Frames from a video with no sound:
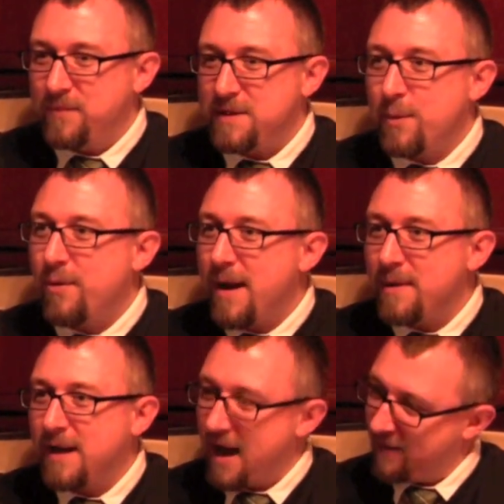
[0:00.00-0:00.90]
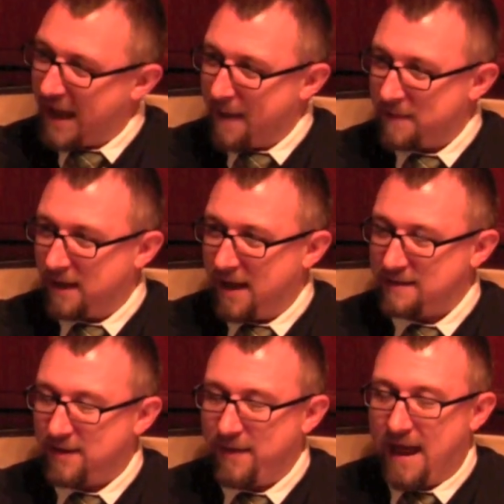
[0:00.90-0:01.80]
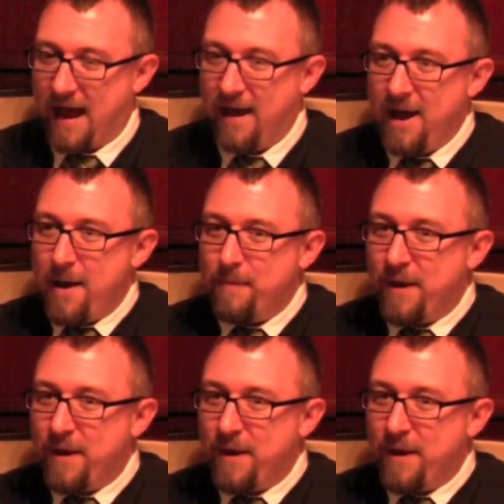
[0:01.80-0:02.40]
So we're able to kind of capitalize on that.